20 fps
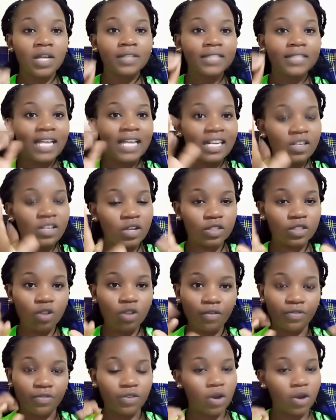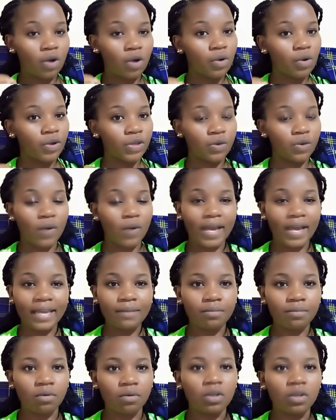Tell yourself you're you are
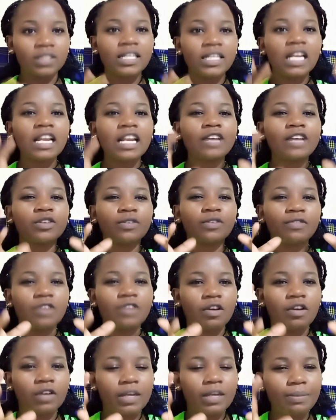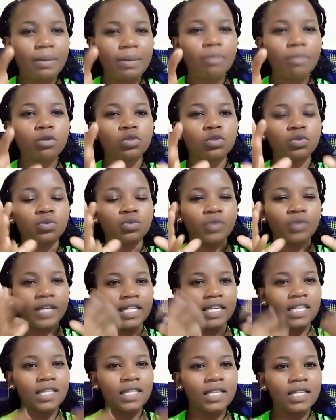able. Tell yourself you're capable to do
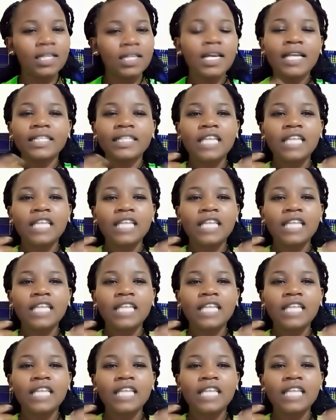anything.